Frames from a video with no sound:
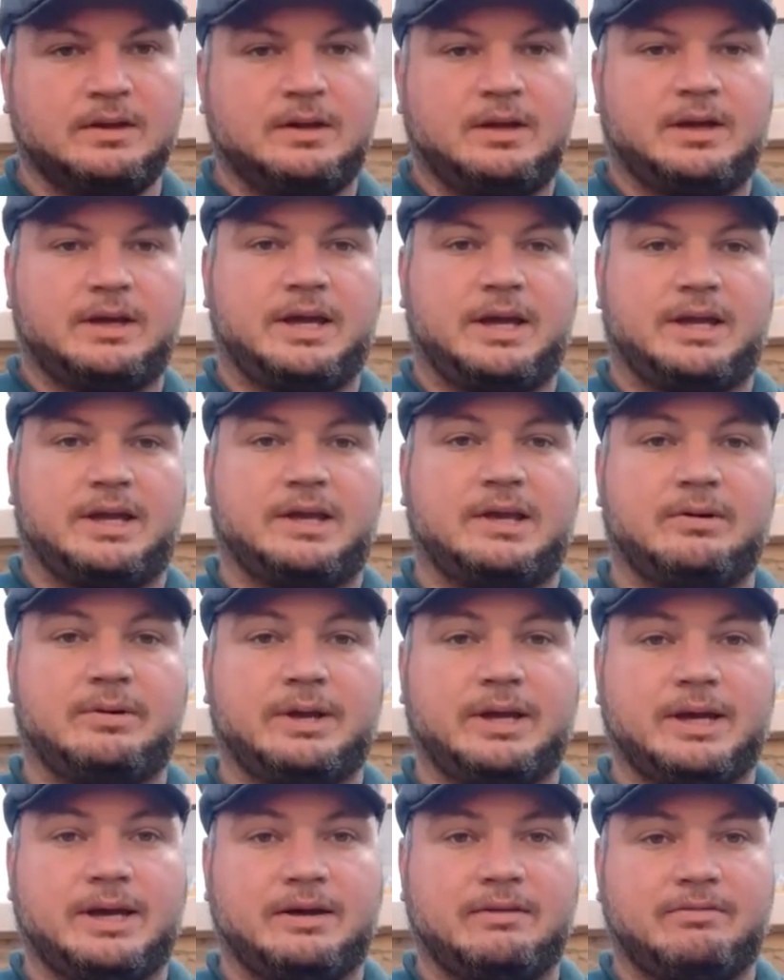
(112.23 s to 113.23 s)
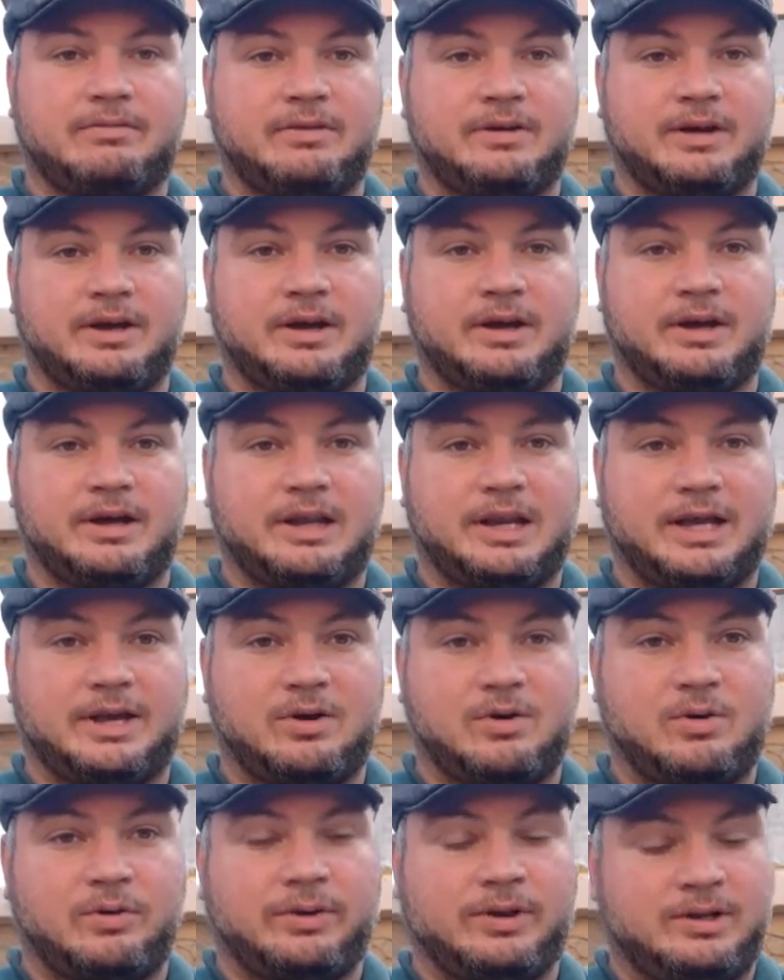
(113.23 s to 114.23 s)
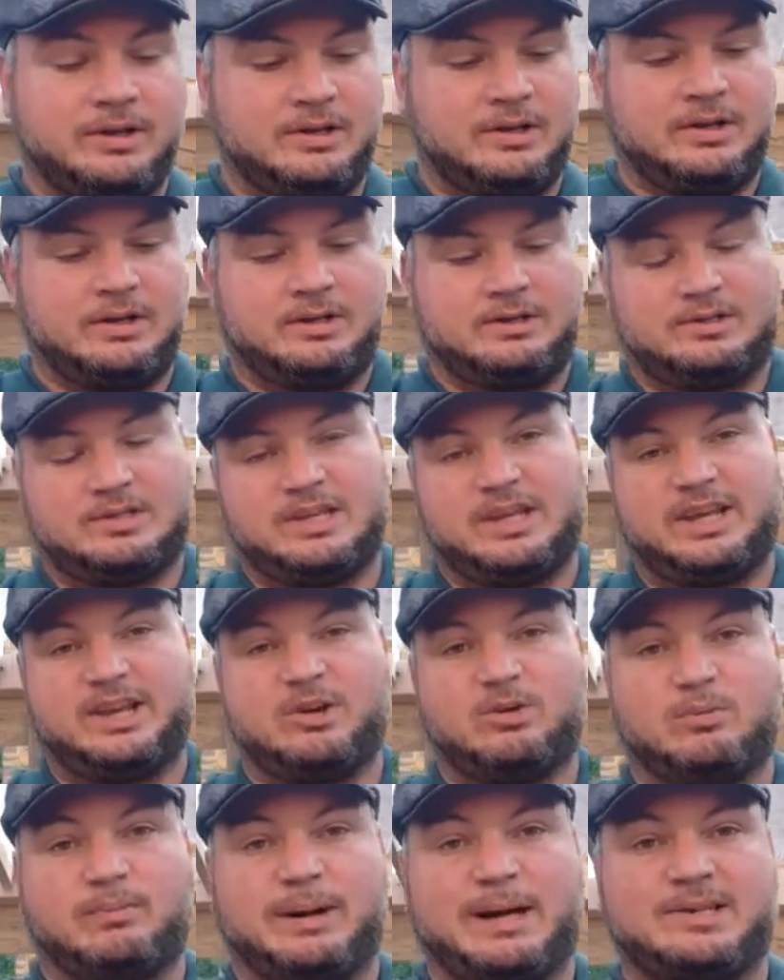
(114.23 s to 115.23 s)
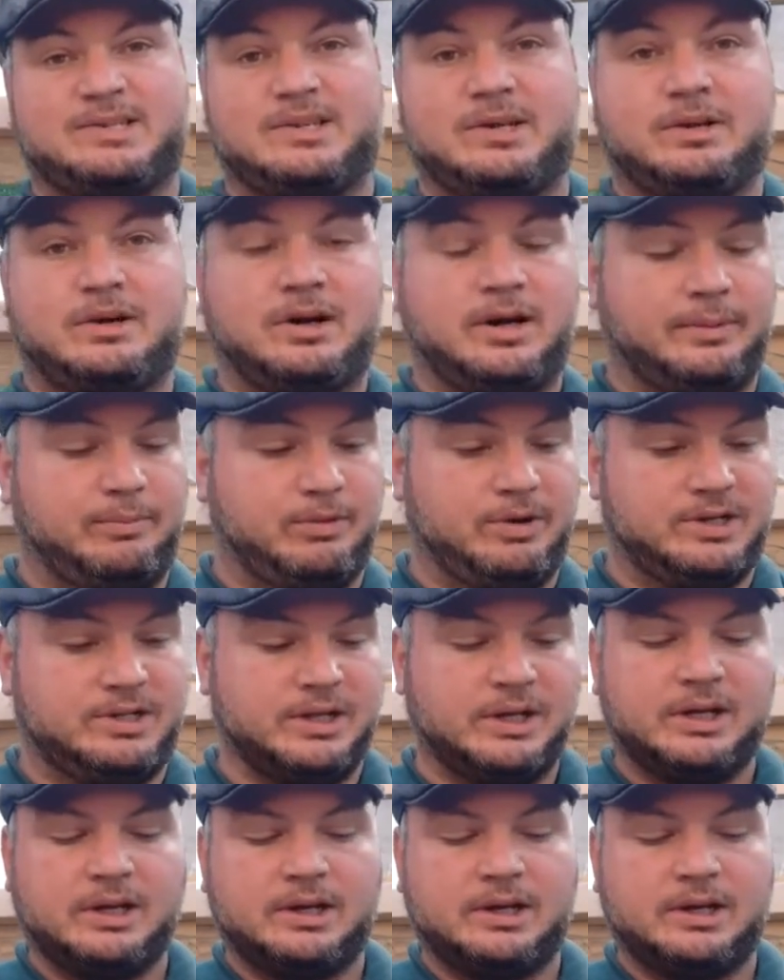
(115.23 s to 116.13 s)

Okay, here we have a leghorn. It's a leghorn bassin hybrid.